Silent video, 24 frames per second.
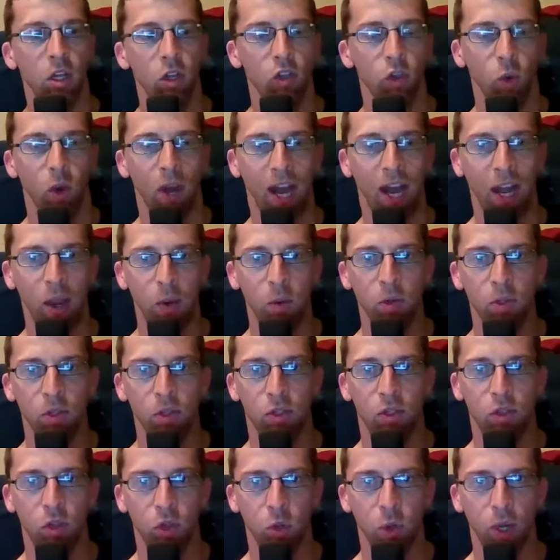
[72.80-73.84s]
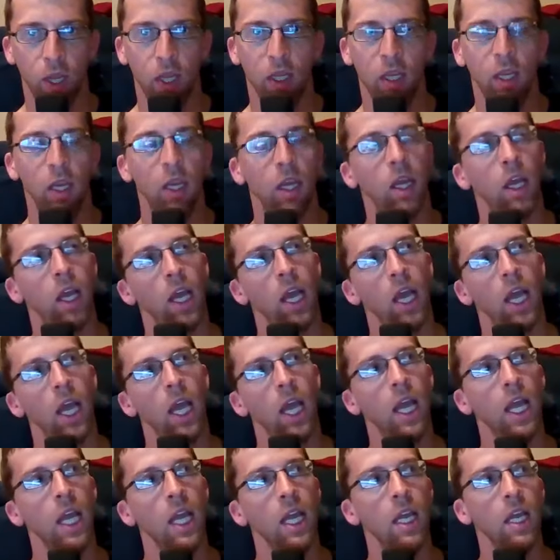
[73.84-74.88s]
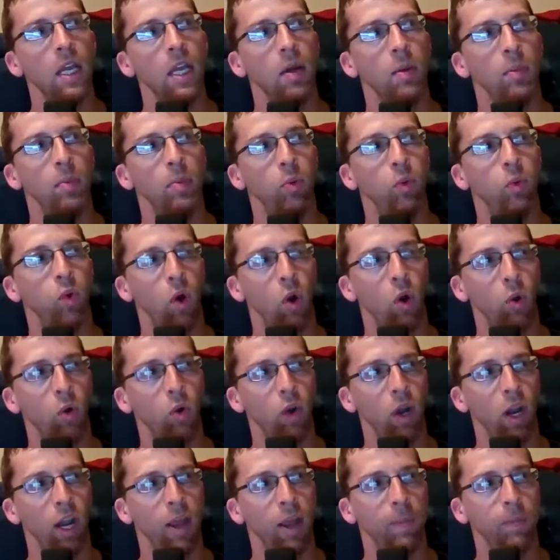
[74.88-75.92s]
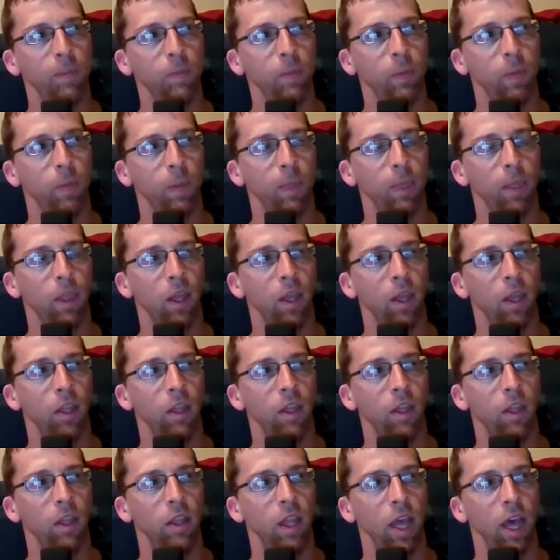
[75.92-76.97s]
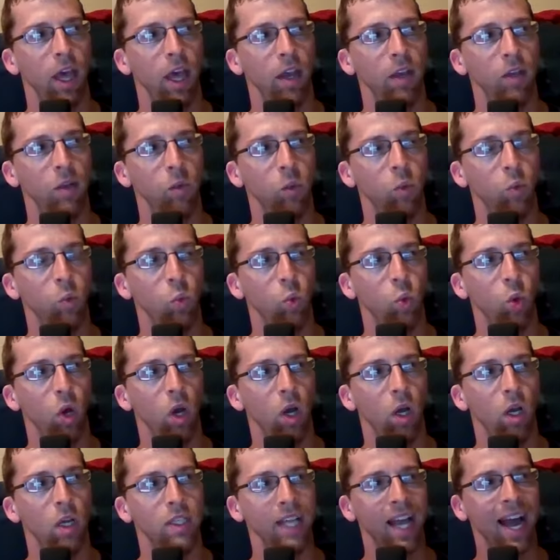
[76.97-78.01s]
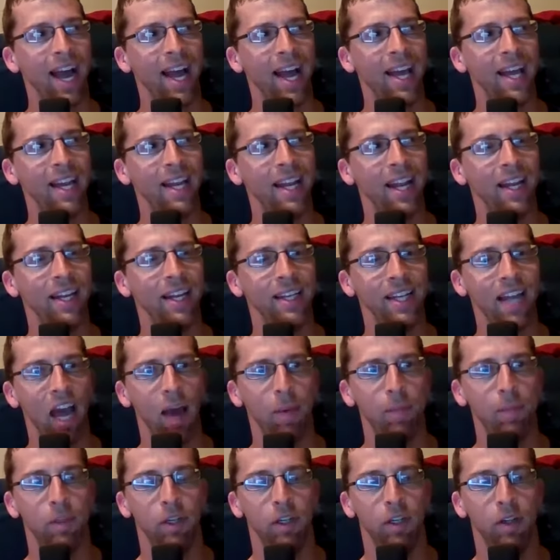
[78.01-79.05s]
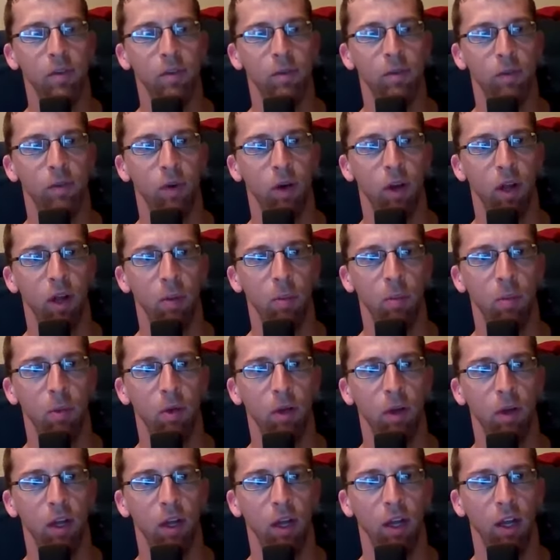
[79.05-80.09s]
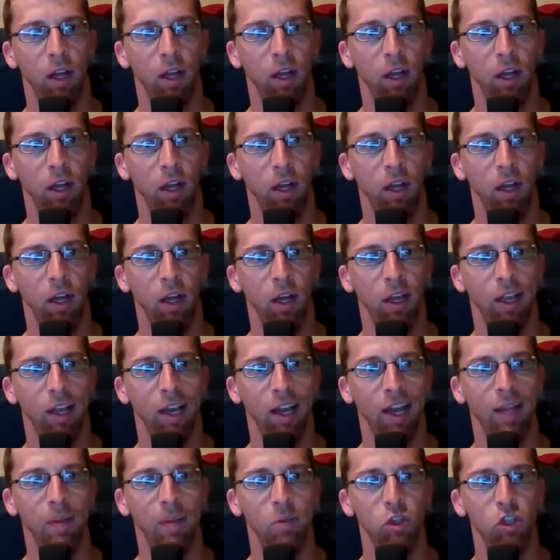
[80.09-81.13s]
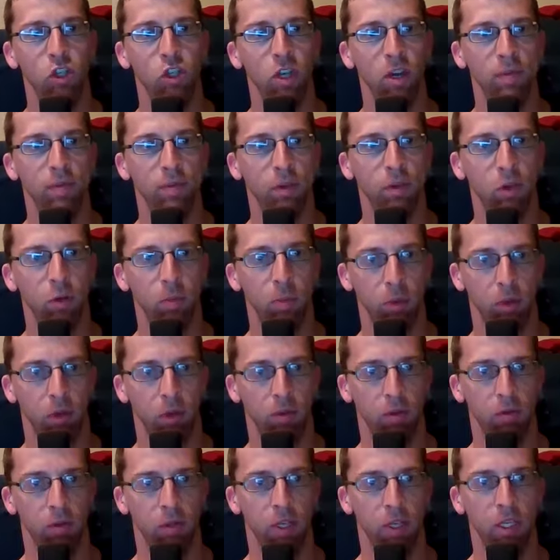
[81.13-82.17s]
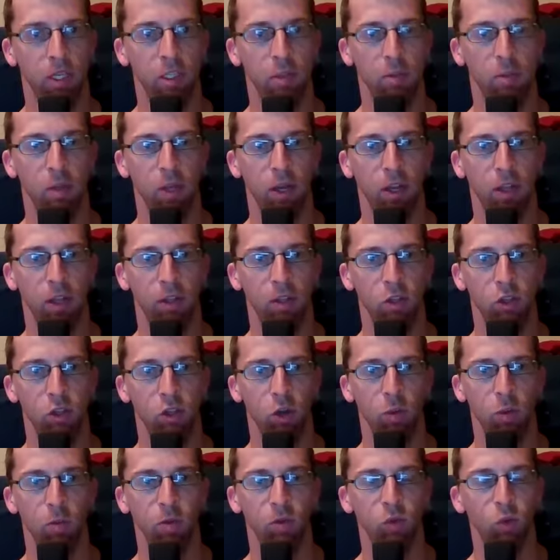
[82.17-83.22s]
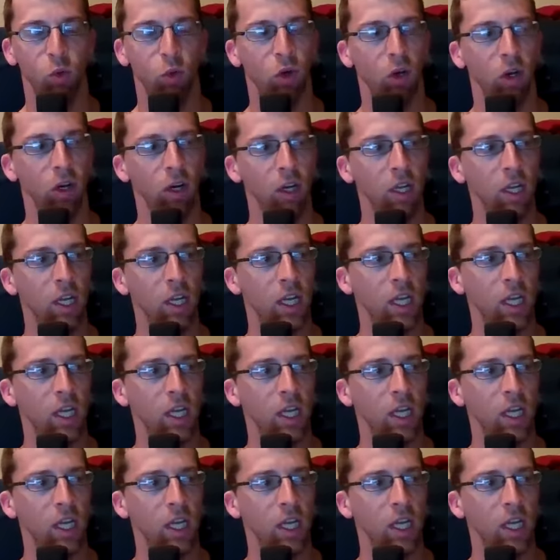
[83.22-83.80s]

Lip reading: So I was doing a program that I had adapted it from a guy named Jeff Newport. He's been on the show before.